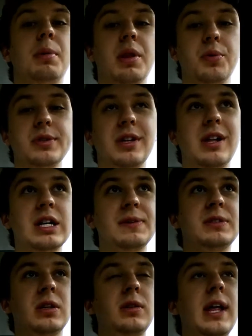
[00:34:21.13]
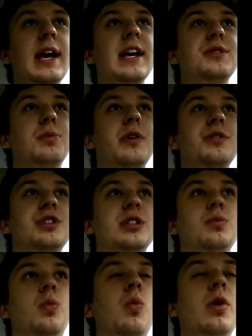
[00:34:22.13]
But there was a lot of delays where you
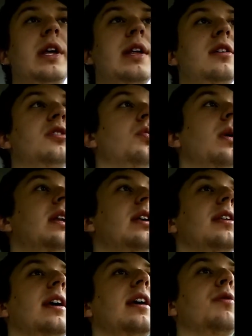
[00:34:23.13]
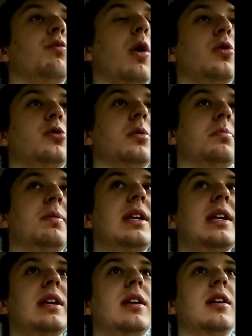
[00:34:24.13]
just wouldn't do anything, and roads would
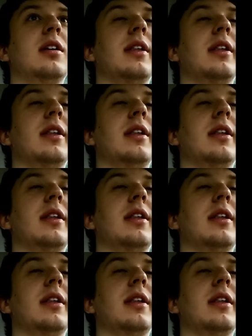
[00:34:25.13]
be,